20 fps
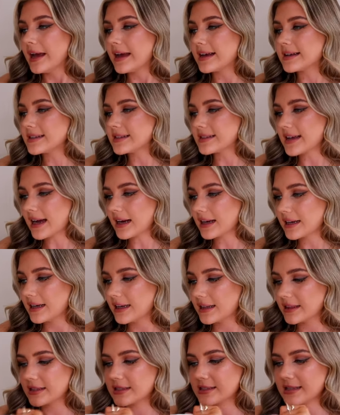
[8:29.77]

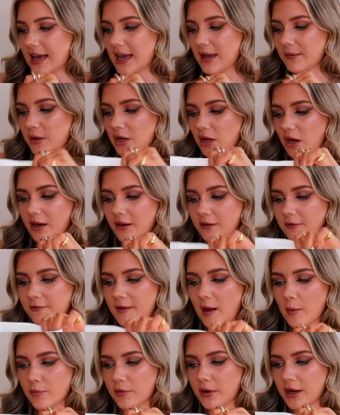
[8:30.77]
Exactly the same kind of
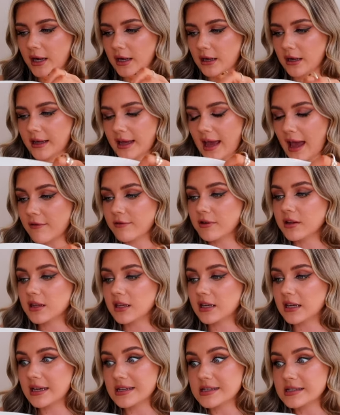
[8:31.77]
fabric. Like
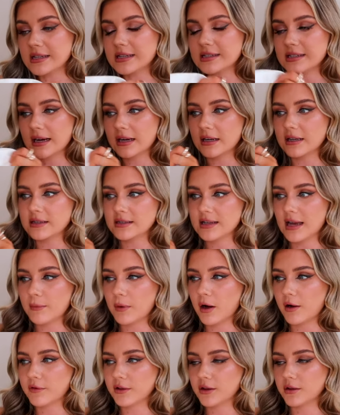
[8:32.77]
everything is exactly the
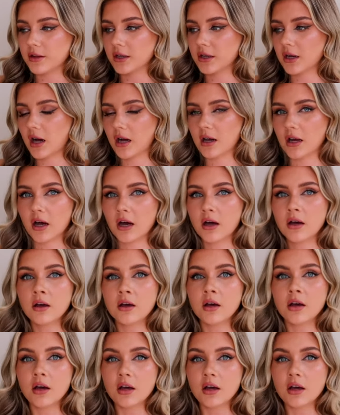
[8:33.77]
same other than the color.